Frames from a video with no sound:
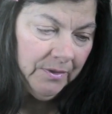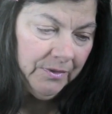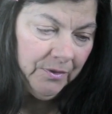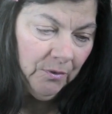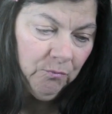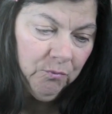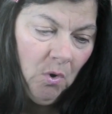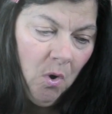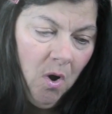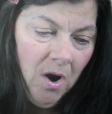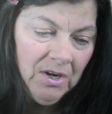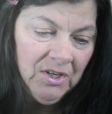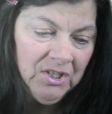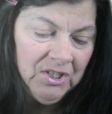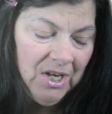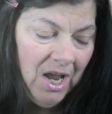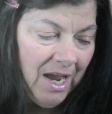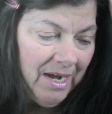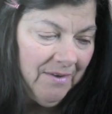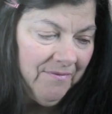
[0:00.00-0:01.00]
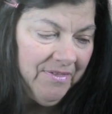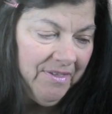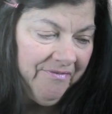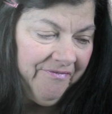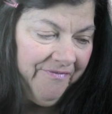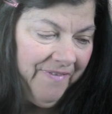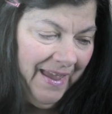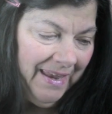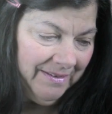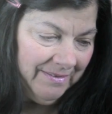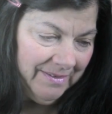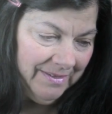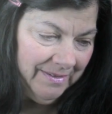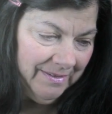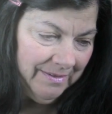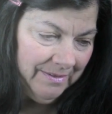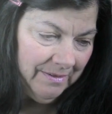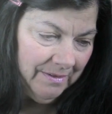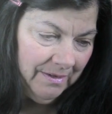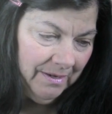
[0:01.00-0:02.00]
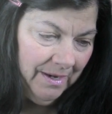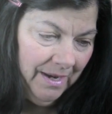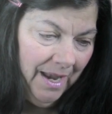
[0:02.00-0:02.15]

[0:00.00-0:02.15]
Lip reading: the wrong side of the fence.